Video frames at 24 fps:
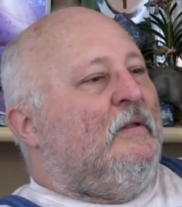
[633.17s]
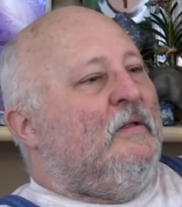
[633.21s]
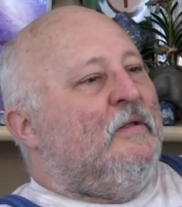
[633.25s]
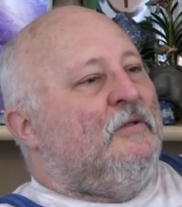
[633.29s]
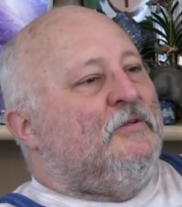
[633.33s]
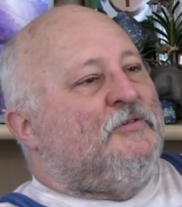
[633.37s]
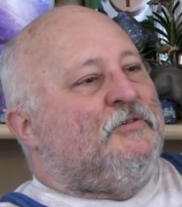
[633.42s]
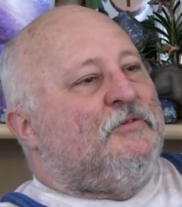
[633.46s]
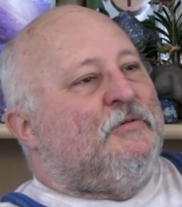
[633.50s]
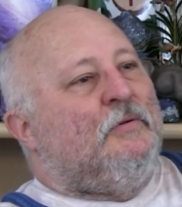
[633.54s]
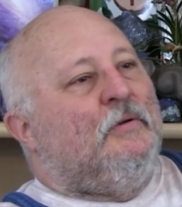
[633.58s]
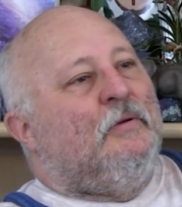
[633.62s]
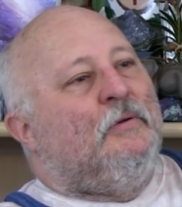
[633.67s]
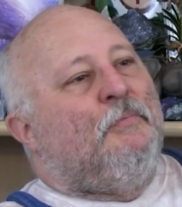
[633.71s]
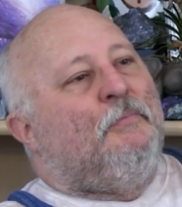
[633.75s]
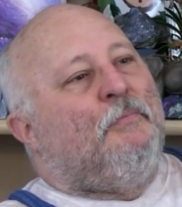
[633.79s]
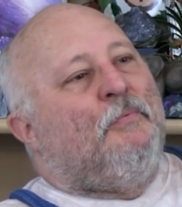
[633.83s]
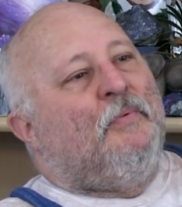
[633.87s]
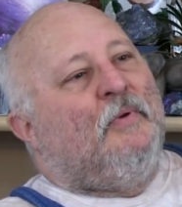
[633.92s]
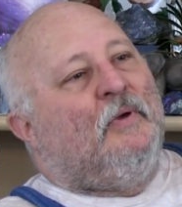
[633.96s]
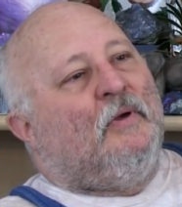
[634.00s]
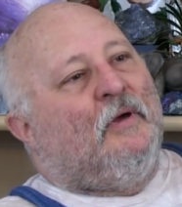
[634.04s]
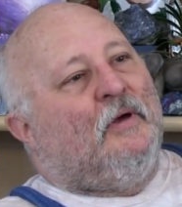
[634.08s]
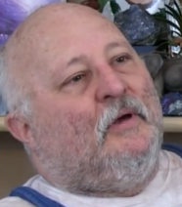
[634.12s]
it's
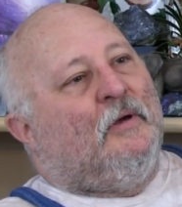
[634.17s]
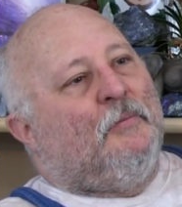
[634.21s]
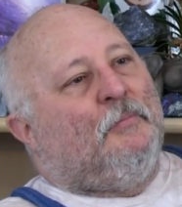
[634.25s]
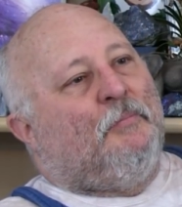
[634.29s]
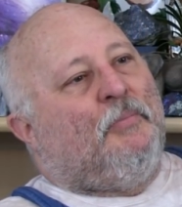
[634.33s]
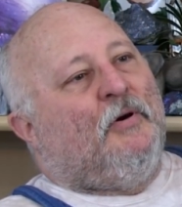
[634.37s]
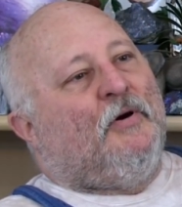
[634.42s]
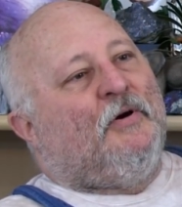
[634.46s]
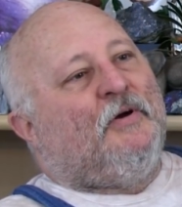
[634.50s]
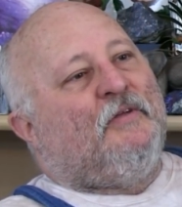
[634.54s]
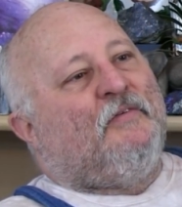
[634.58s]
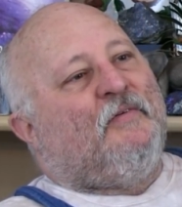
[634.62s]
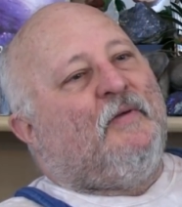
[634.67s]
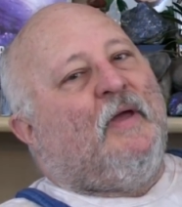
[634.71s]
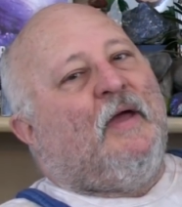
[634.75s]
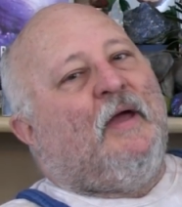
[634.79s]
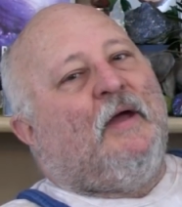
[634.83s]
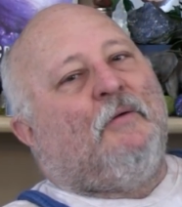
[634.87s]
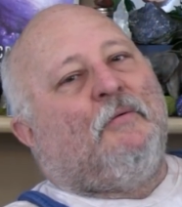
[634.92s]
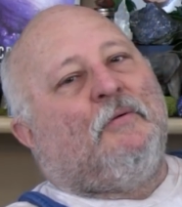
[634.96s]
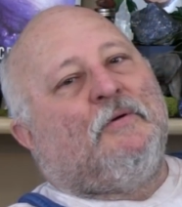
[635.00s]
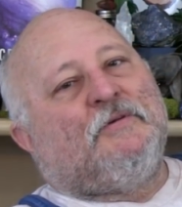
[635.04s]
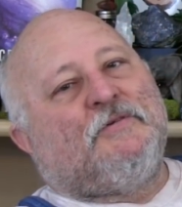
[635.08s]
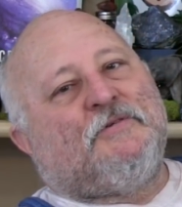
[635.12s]
uh, part of
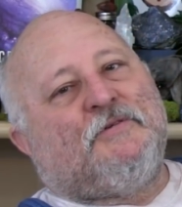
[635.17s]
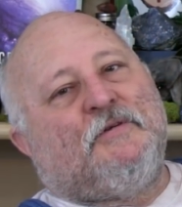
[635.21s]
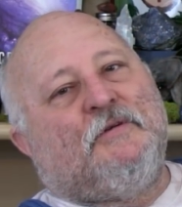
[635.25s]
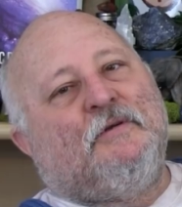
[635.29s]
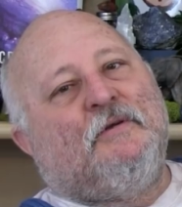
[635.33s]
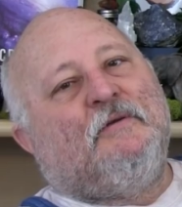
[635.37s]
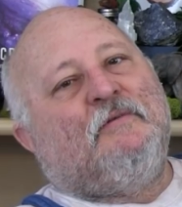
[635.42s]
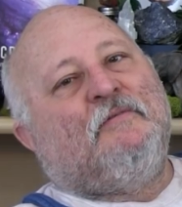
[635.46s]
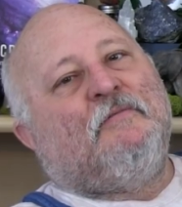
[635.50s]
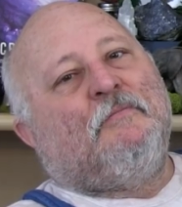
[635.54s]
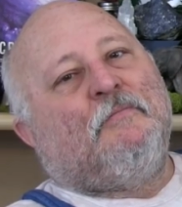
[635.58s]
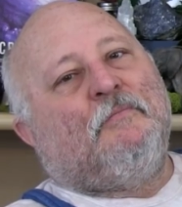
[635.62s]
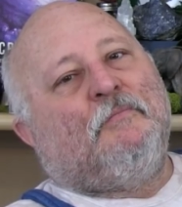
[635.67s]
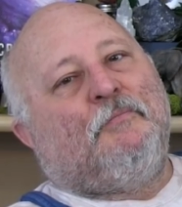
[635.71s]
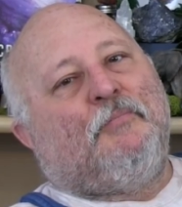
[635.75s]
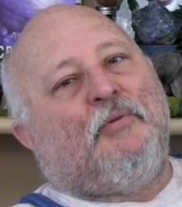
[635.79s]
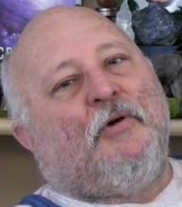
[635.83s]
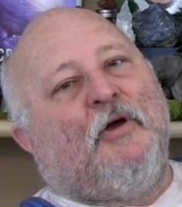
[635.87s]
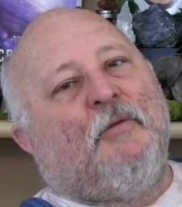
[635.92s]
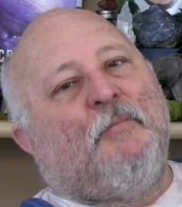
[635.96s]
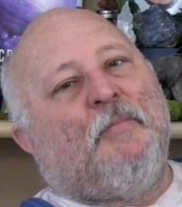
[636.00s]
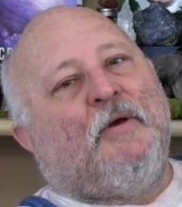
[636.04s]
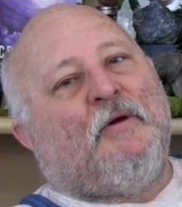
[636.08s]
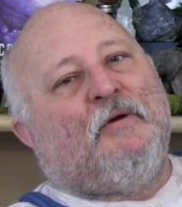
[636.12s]
ours
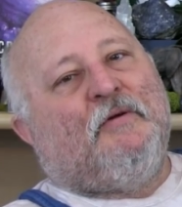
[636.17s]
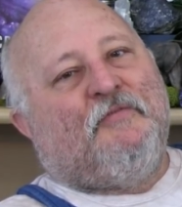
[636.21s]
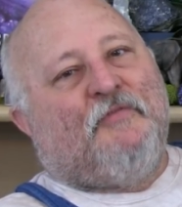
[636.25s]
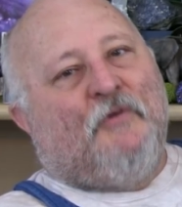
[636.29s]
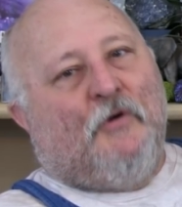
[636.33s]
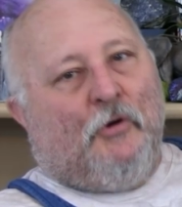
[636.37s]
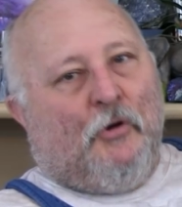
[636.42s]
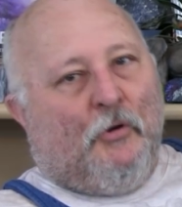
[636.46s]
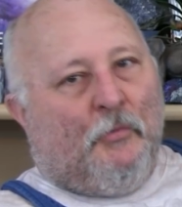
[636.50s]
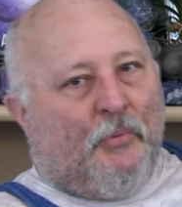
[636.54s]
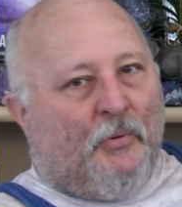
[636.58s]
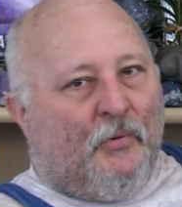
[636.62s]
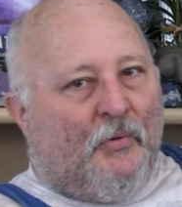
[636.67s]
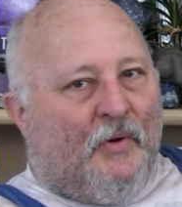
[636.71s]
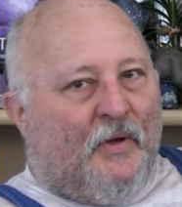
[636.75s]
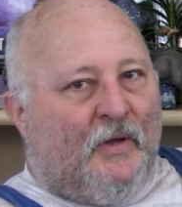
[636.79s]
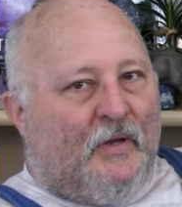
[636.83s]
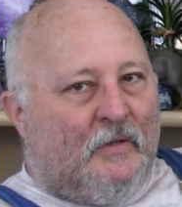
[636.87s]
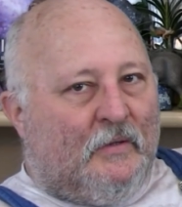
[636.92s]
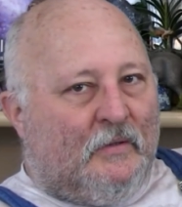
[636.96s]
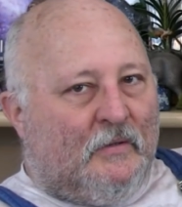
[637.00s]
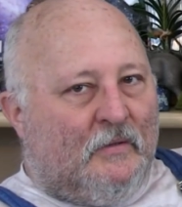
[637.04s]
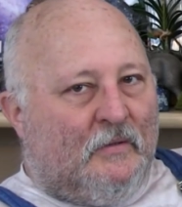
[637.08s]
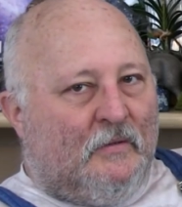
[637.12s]
primary focal
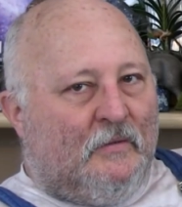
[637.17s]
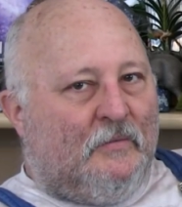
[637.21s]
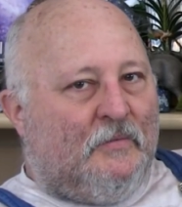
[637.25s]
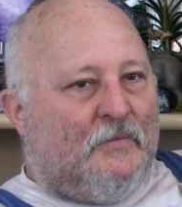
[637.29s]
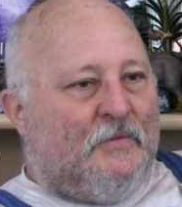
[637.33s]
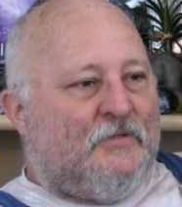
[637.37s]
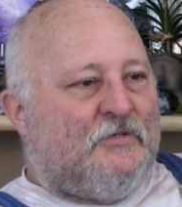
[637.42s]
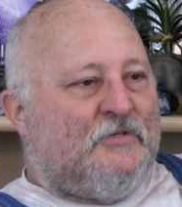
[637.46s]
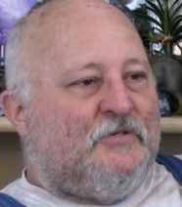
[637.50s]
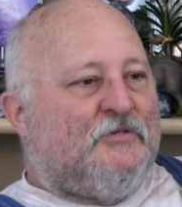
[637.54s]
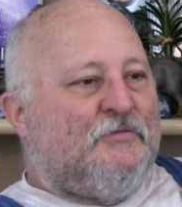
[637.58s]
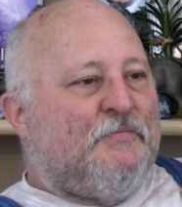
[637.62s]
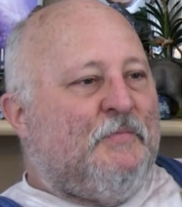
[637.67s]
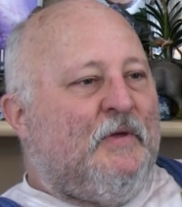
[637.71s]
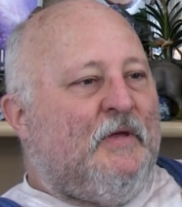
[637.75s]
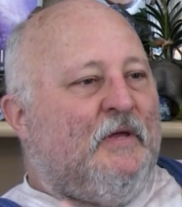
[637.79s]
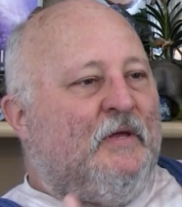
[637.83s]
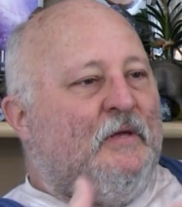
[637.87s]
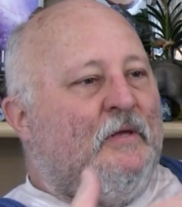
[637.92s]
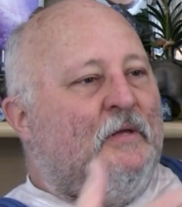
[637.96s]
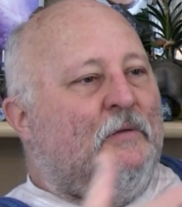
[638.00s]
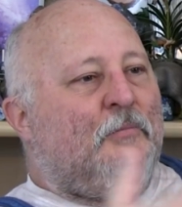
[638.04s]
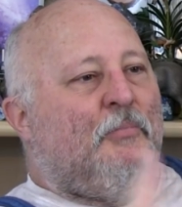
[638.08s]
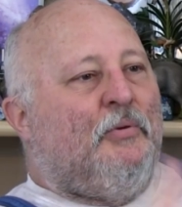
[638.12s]
point, which is
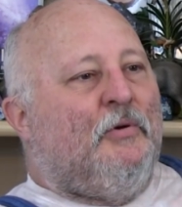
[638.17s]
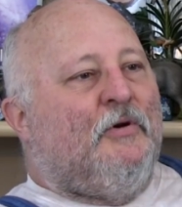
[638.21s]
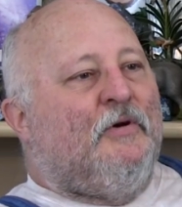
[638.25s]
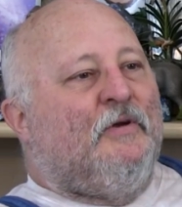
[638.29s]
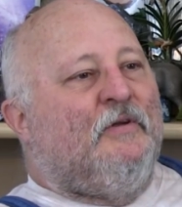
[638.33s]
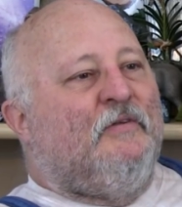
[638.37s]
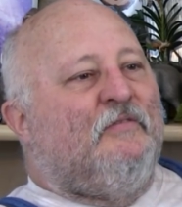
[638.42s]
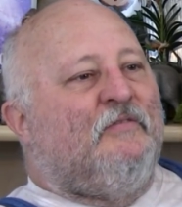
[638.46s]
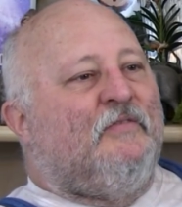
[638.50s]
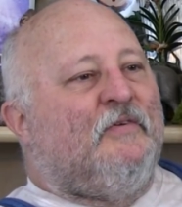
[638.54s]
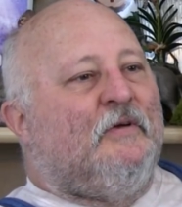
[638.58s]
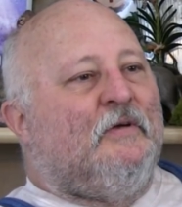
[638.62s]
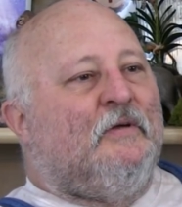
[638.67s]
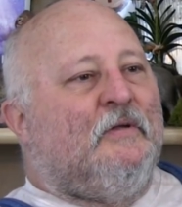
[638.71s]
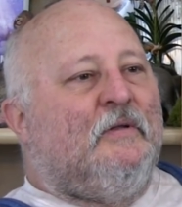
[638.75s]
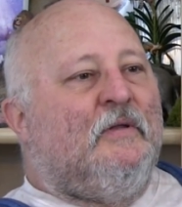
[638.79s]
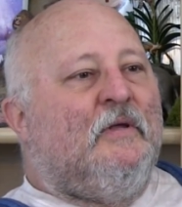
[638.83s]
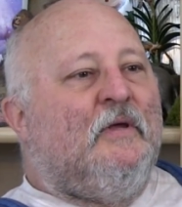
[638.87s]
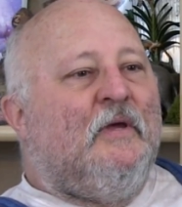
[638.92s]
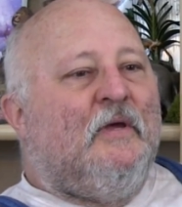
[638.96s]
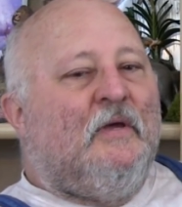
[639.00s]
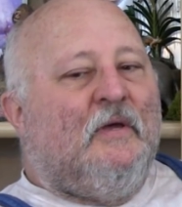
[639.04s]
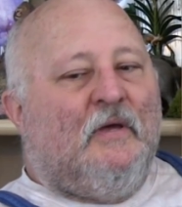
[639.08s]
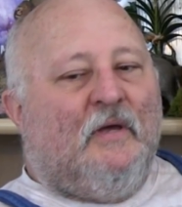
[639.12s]
me, and part of uh,
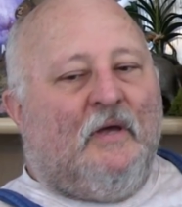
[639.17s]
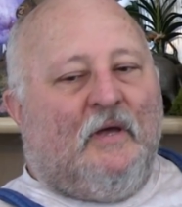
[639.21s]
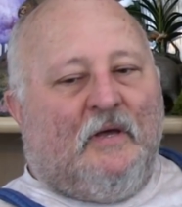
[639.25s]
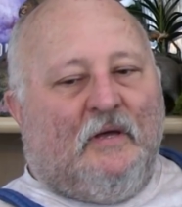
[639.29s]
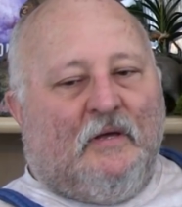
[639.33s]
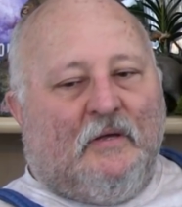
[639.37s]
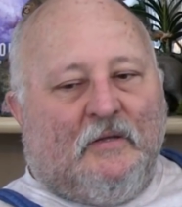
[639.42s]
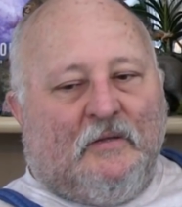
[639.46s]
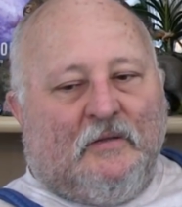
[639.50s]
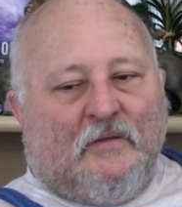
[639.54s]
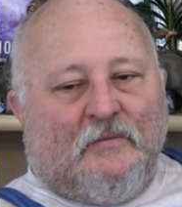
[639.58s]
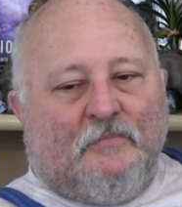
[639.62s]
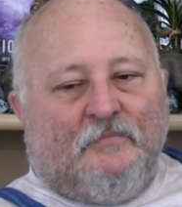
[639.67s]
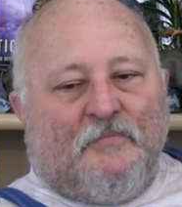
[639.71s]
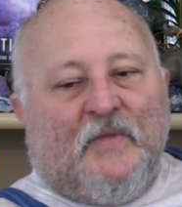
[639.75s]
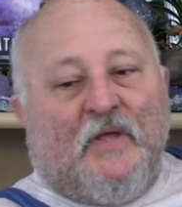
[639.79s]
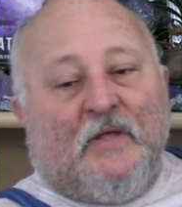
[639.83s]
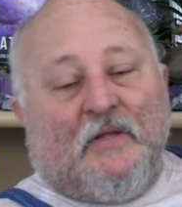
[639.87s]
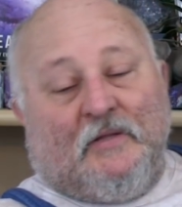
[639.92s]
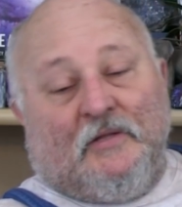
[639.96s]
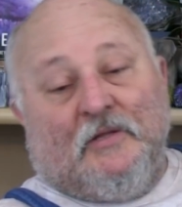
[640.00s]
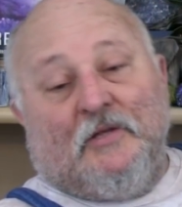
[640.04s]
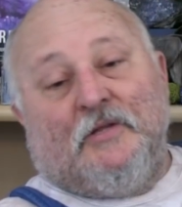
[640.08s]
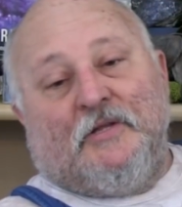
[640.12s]
uh,
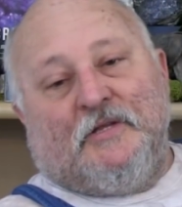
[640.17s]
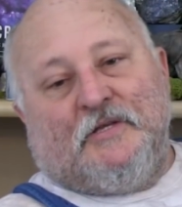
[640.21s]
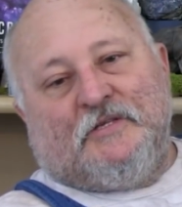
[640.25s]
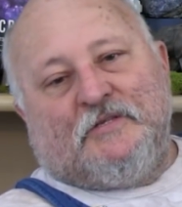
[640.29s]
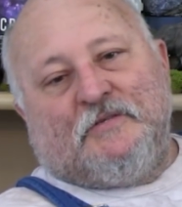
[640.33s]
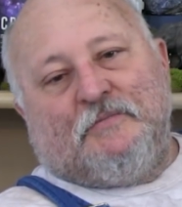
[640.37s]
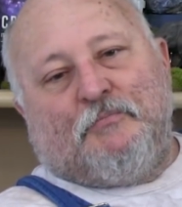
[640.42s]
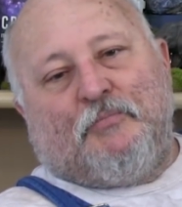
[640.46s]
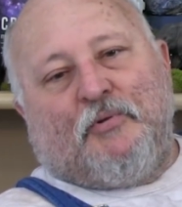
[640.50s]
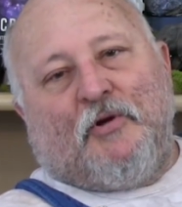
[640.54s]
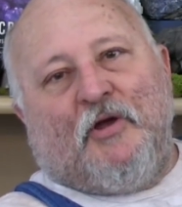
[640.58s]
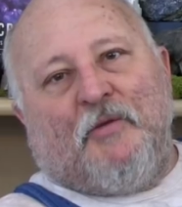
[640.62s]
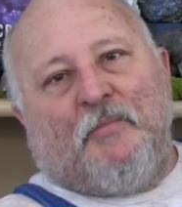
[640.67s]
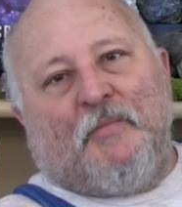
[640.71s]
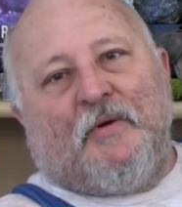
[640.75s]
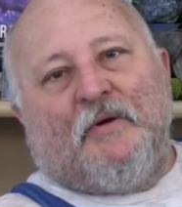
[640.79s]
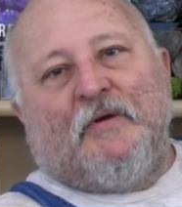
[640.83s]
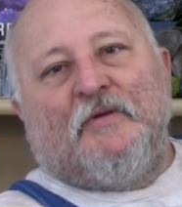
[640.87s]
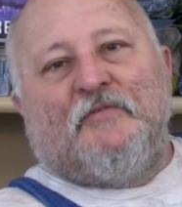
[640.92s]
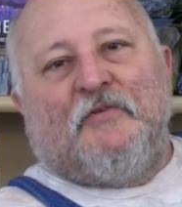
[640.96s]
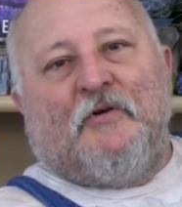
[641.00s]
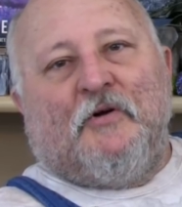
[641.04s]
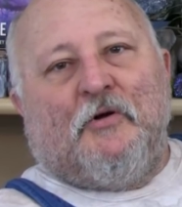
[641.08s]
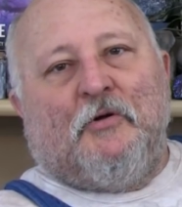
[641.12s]
and Lily's
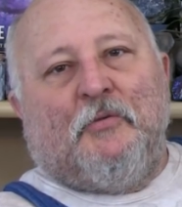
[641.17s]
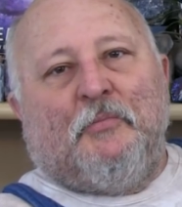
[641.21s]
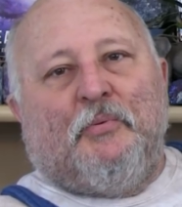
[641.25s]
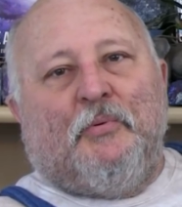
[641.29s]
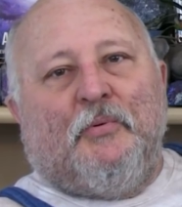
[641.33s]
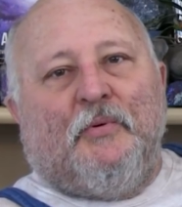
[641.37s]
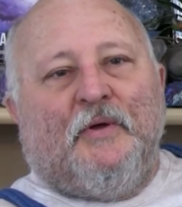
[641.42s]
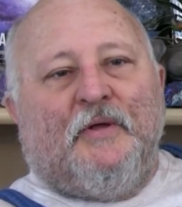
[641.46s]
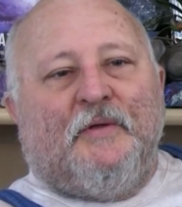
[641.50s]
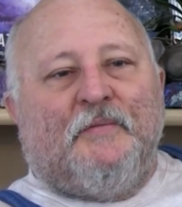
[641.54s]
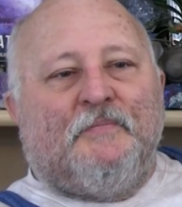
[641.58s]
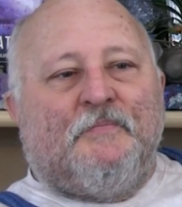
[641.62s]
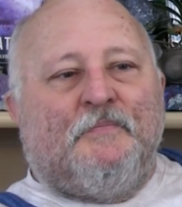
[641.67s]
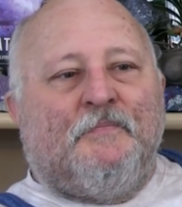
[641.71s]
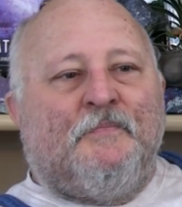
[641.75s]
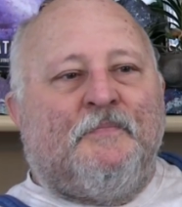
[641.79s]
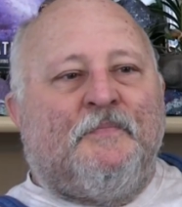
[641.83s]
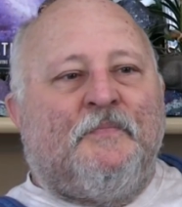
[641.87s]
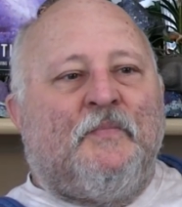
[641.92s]
primary focal point